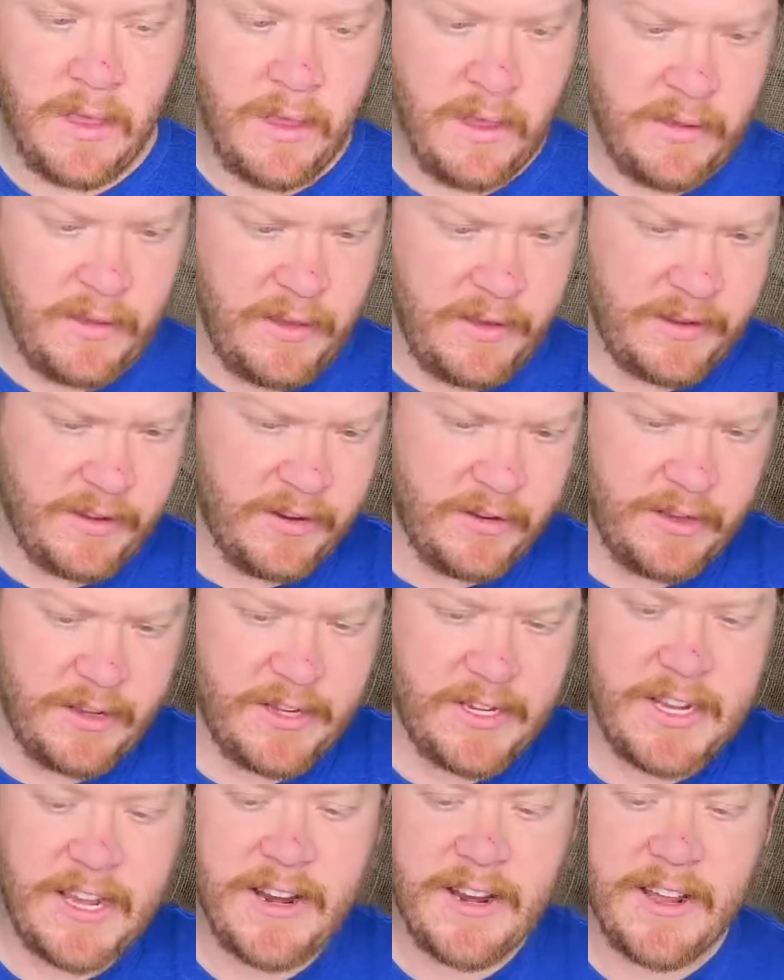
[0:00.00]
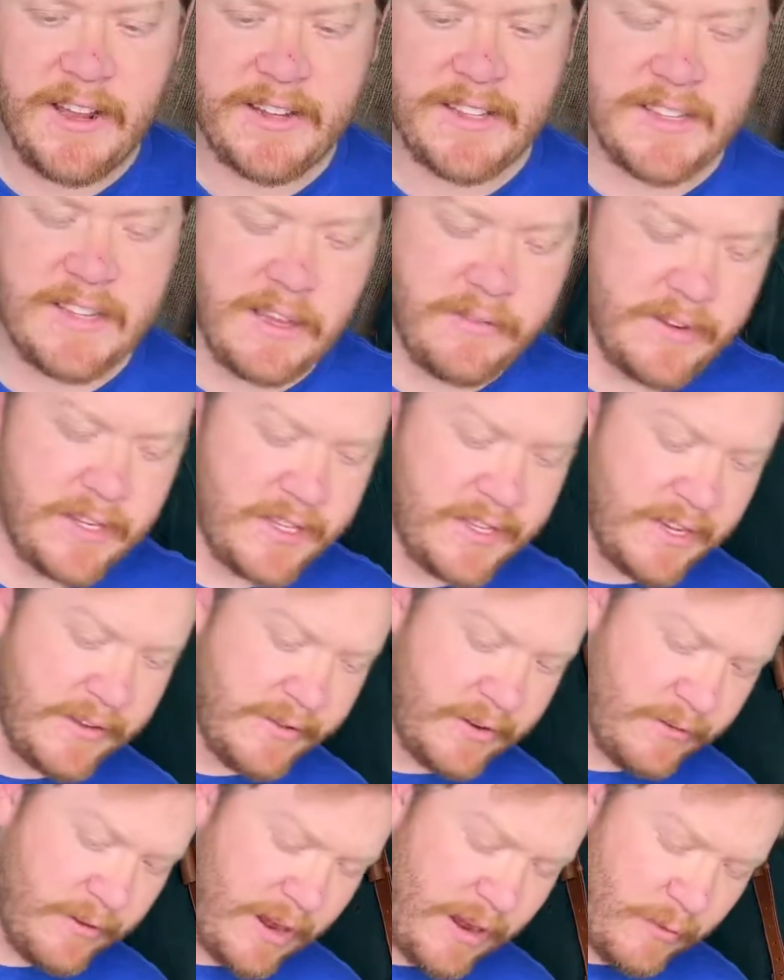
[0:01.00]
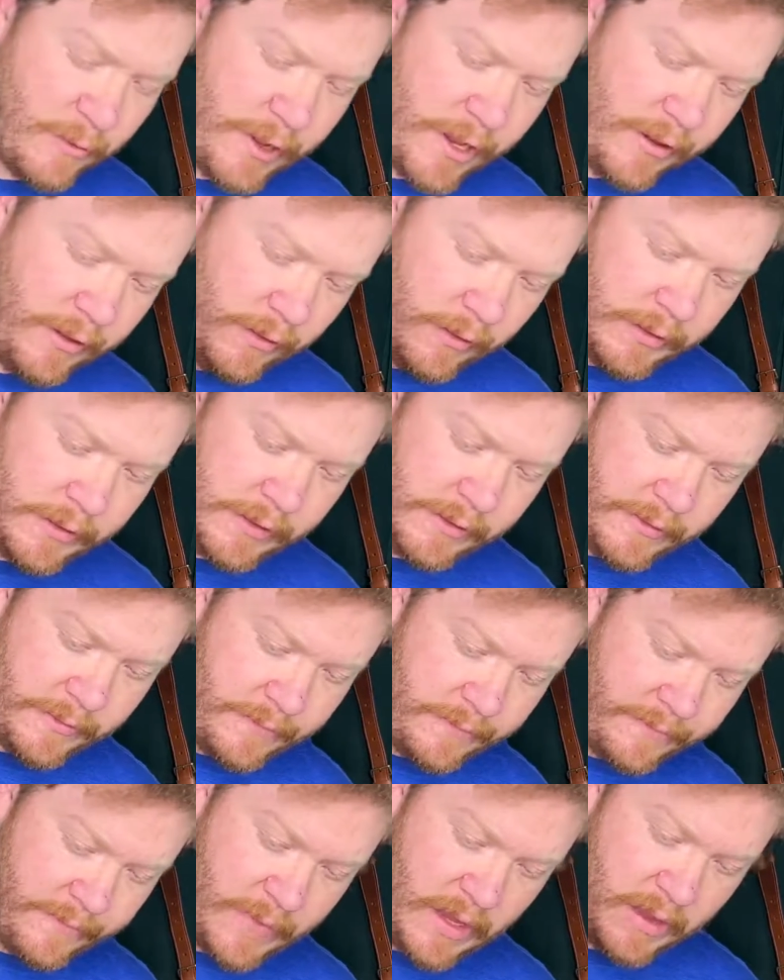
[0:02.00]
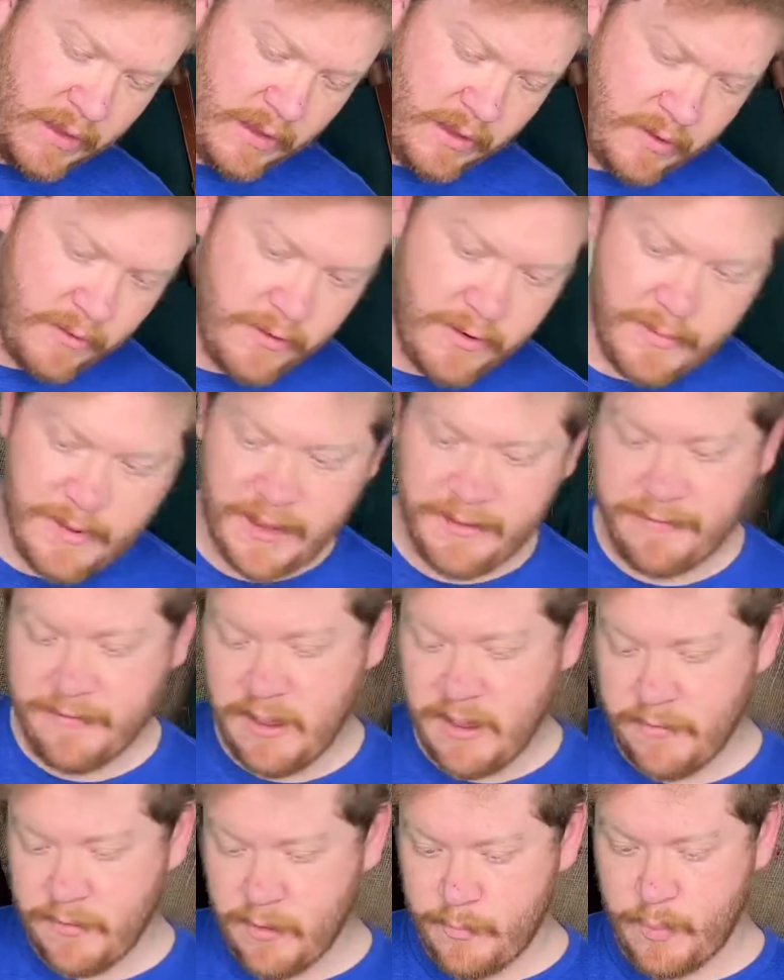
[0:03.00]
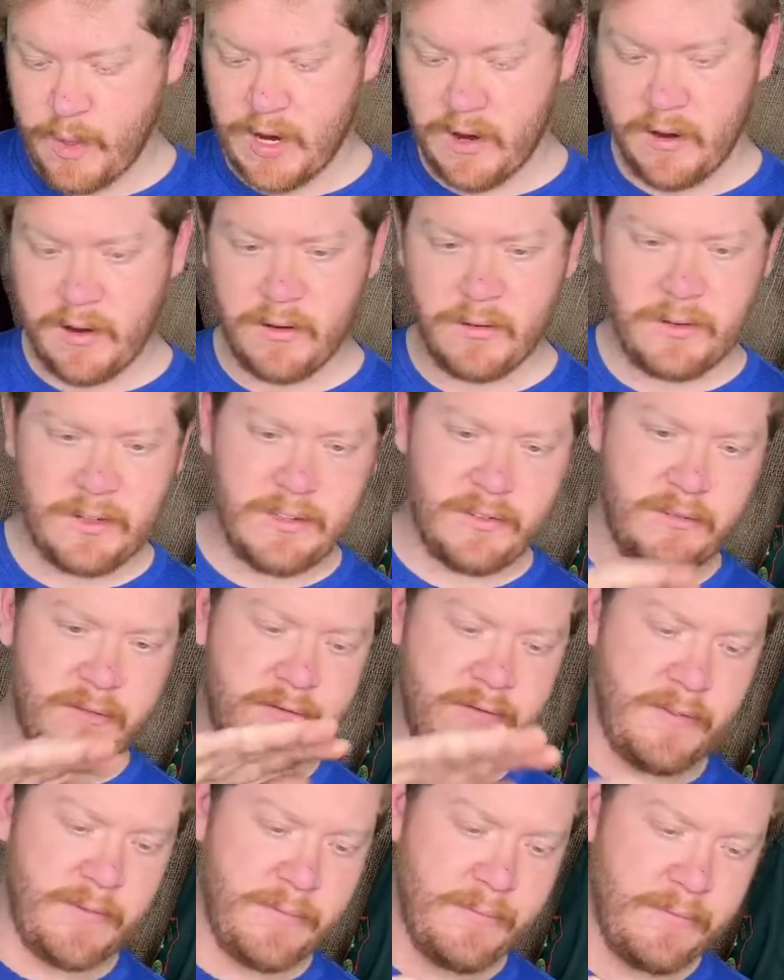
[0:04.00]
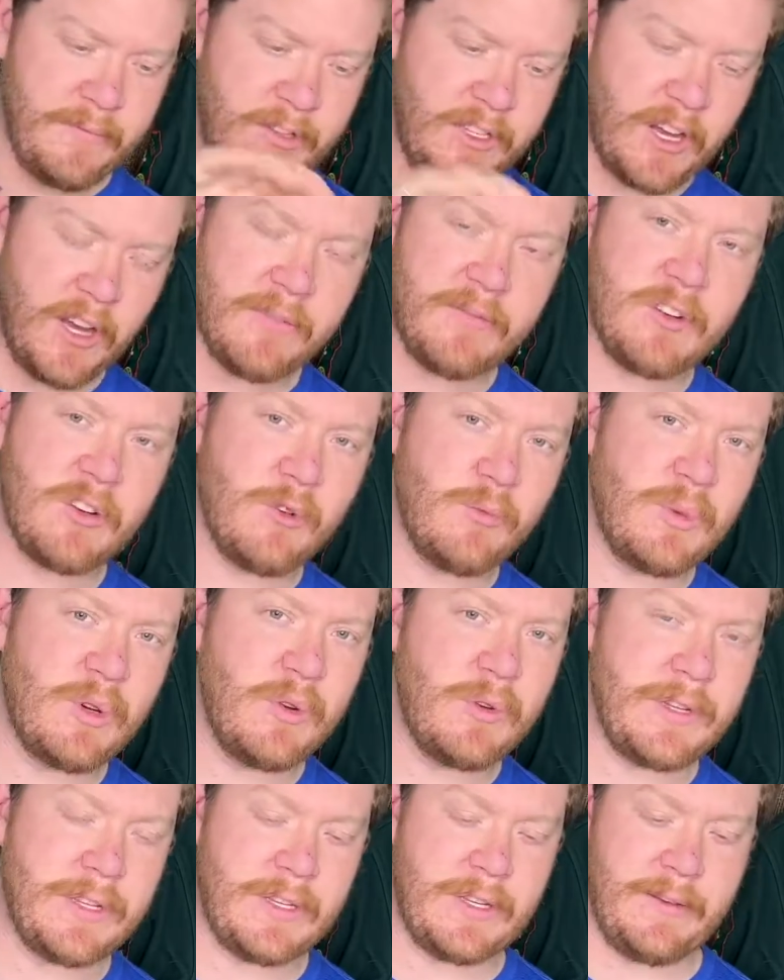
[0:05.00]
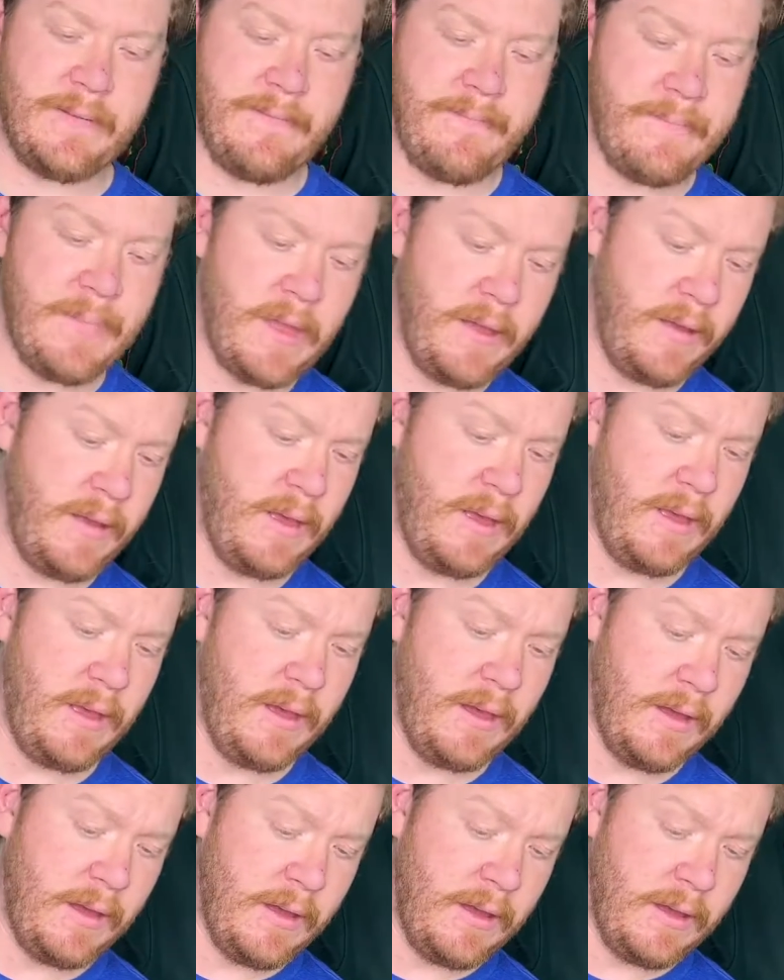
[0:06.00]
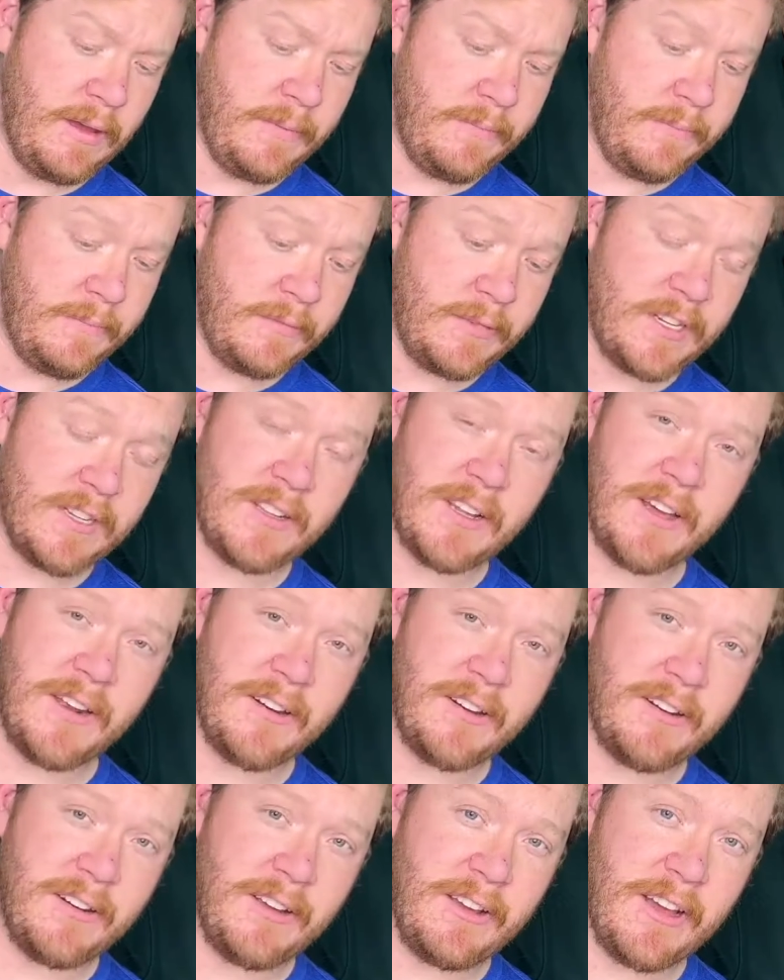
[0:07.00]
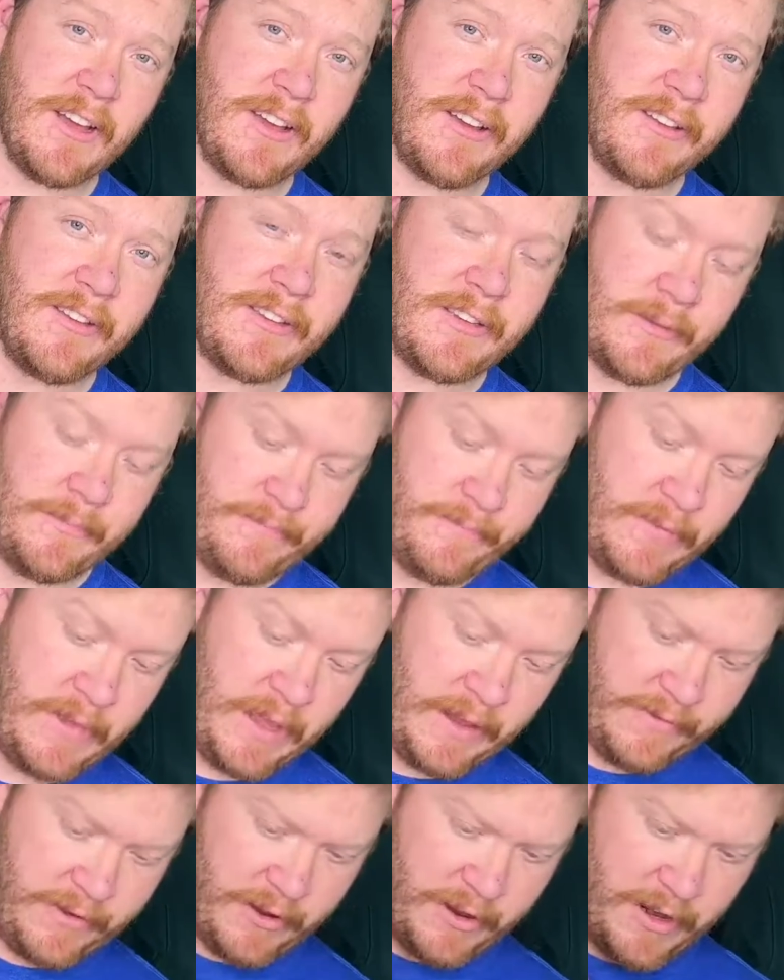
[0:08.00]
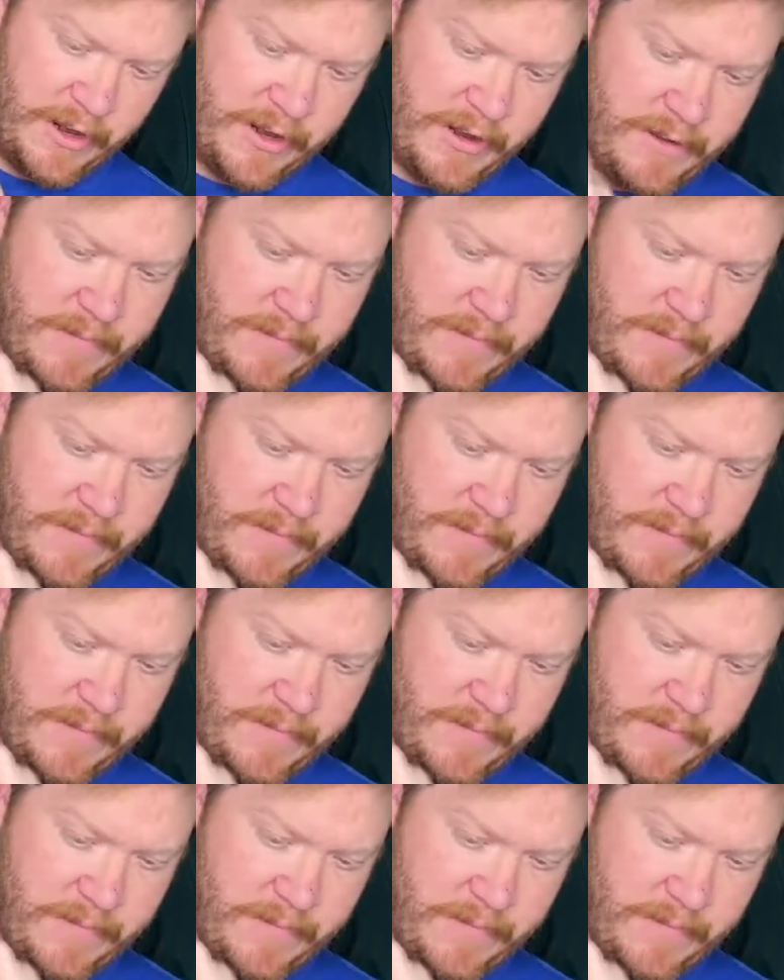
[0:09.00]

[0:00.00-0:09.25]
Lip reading: These are the 10877 Red Wings. One of my favorite pairs of soft toe boots. Till later, you guys. Have a great